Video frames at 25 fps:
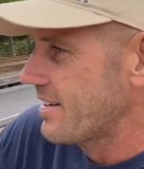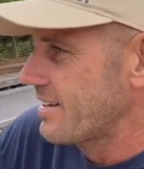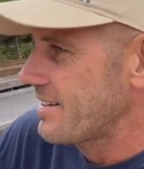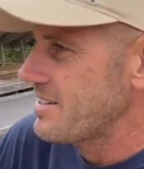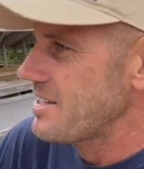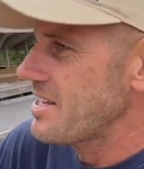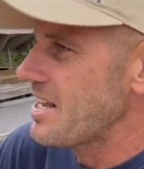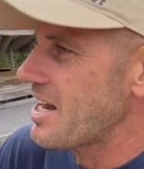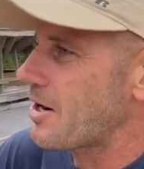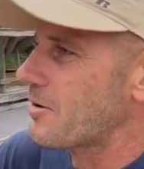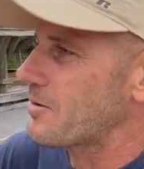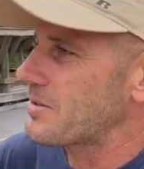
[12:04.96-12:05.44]

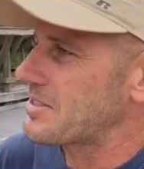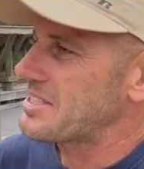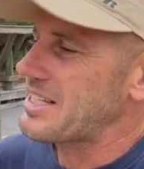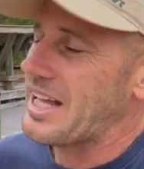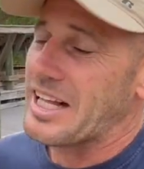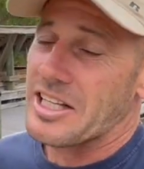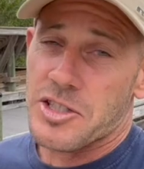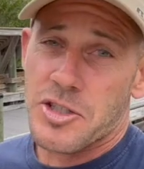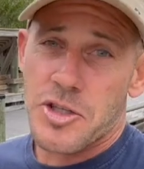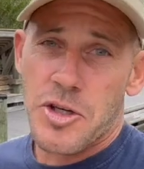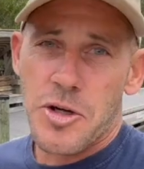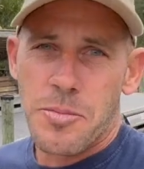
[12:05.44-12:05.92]
you know, it's
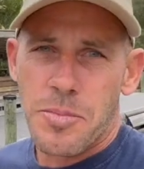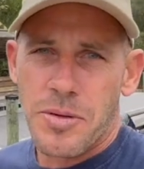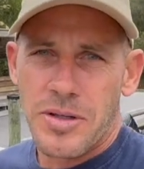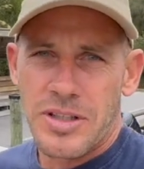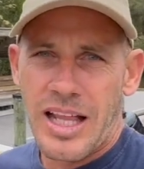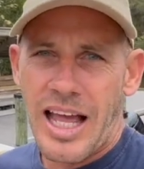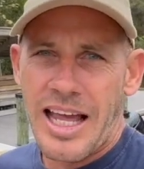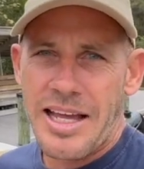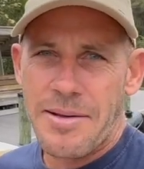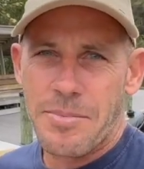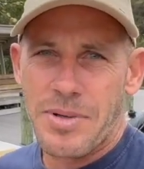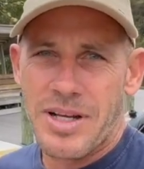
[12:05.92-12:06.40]
not super
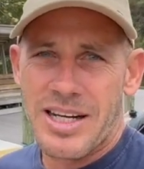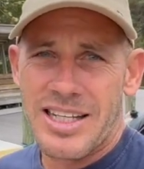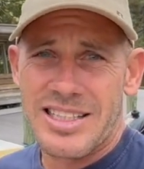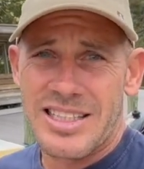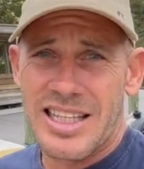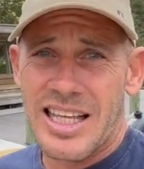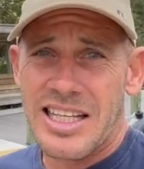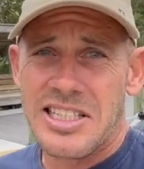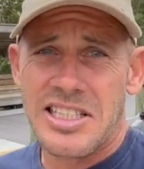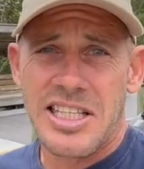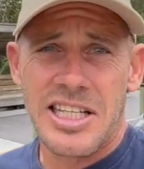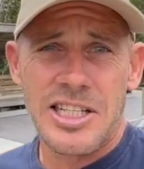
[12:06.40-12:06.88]
light, but it's
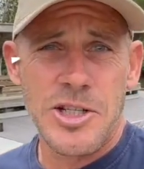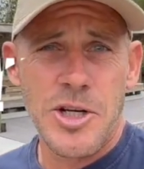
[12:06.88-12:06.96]
less than